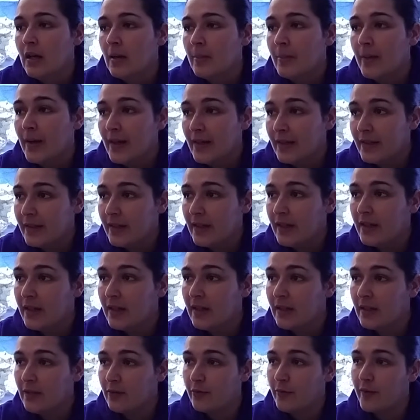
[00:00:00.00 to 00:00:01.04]
but
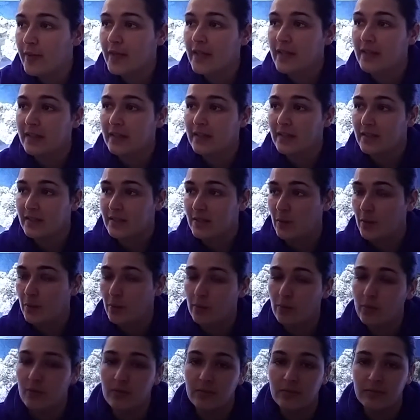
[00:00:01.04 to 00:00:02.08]
if we get this
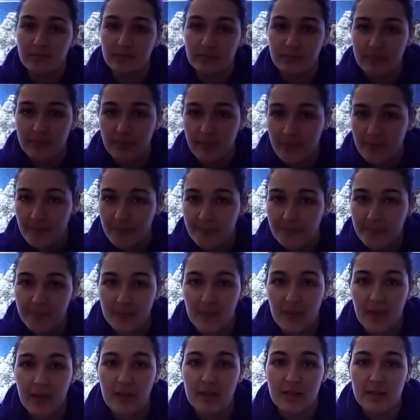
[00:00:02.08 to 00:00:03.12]
whole
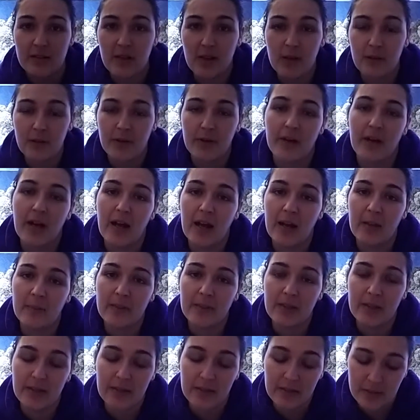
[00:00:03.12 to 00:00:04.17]
saltwater
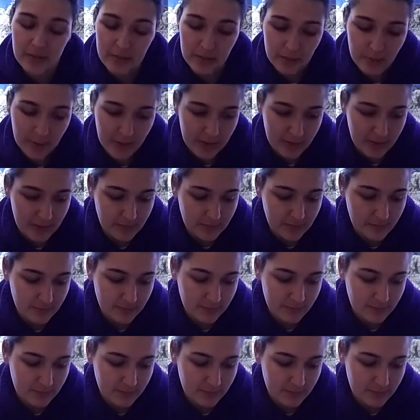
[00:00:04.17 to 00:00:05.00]
hobby into one